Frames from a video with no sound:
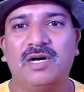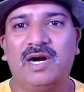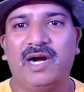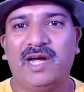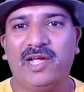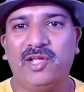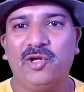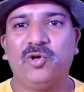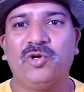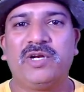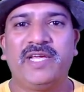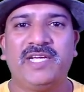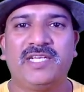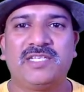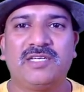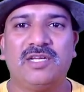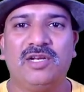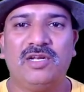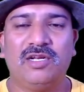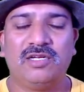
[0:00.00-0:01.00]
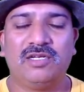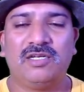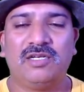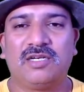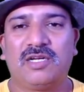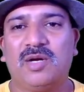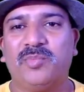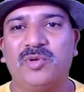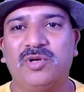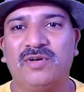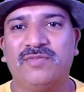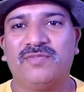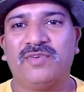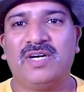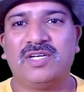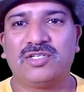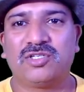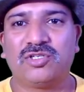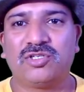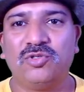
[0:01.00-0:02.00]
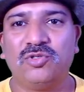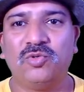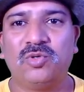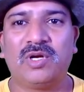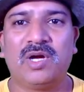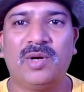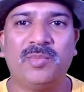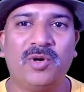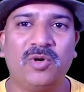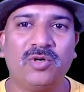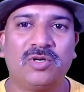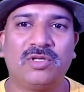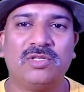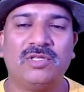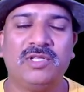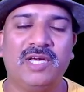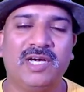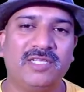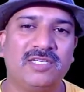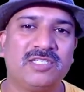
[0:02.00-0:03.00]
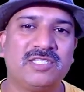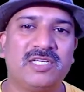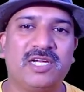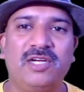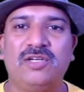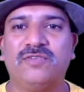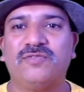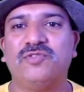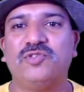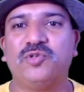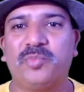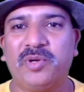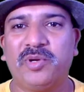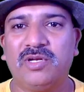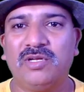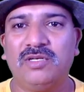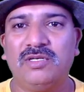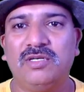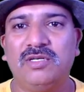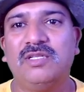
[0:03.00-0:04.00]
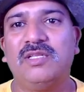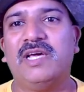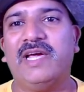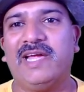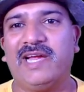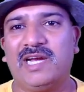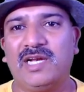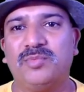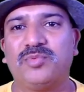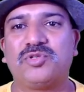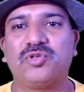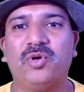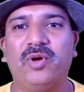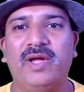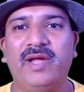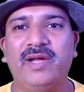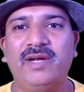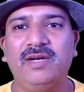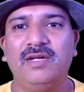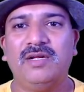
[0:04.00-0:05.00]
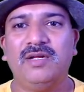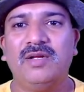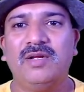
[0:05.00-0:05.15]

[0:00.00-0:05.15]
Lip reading: Io takes a couple of hours to come out on the other side of Jupiter, the eclipse to end.